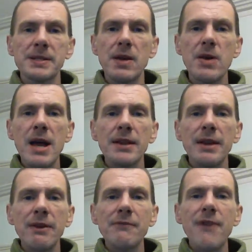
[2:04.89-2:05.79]
So
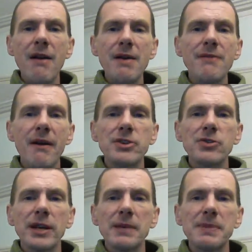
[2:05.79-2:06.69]
they're in a very, very
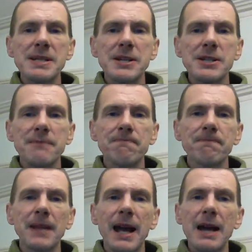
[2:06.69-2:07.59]
tricky position.
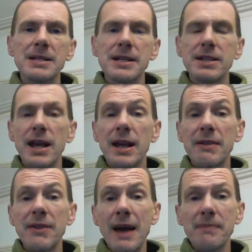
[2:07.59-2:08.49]
And
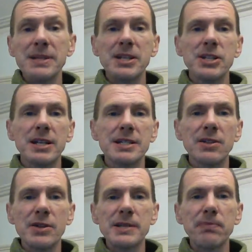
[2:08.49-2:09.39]
in that position,
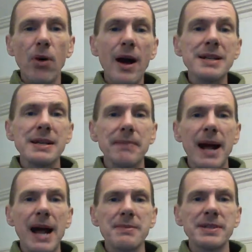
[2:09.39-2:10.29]
it's not surprising,
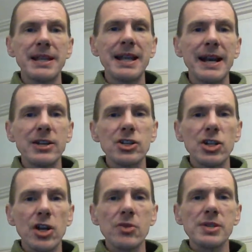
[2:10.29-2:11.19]
perhaps, that Lenin
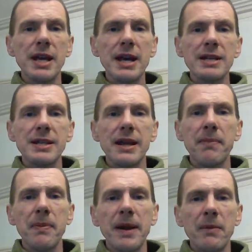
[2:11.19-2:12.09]
chose to
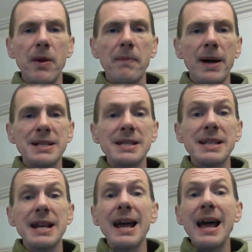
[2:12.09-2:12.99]
implement a one party
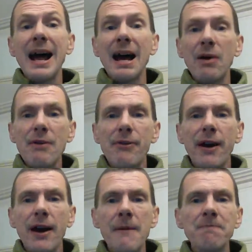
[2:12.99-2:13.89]
state.
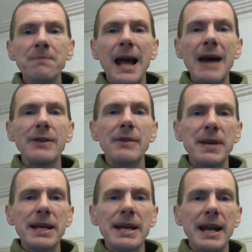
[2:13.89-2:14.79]
However, at the
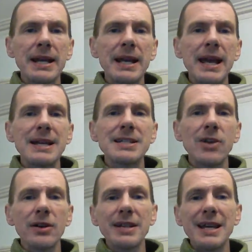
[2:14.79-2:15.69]
beginning, it's
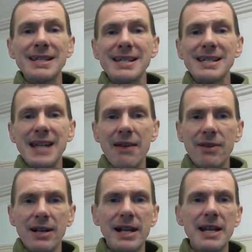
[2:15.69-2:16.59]
not
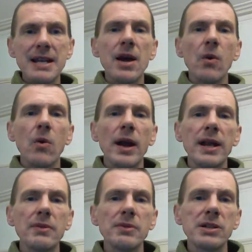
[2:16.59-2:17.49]
necessarily what
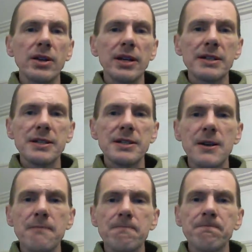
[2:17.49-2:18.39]
he was looking to
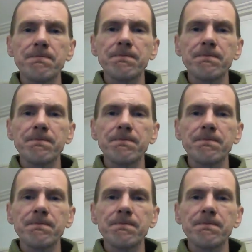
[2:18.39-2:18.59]
do.